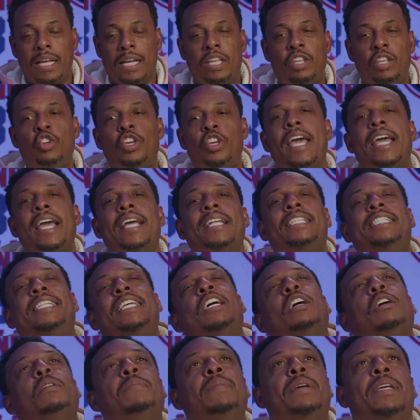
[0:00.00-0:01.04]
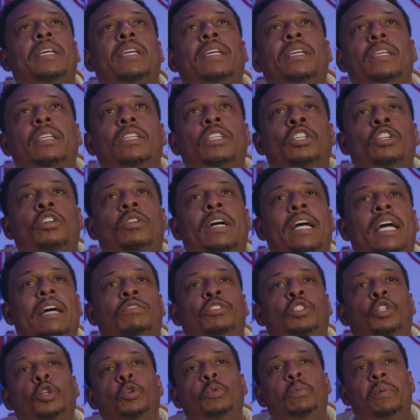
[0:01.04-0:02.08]
you can't tell me you don't have
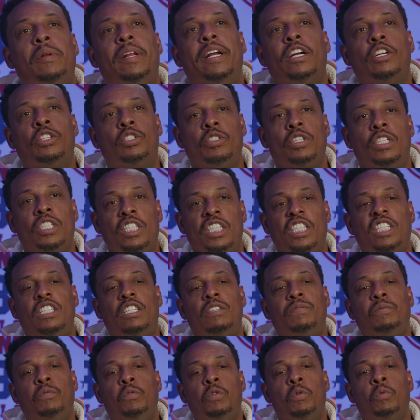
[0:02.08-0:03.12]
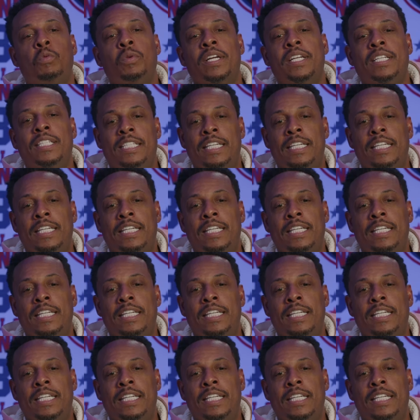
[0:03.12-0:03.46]
two players on the 64-win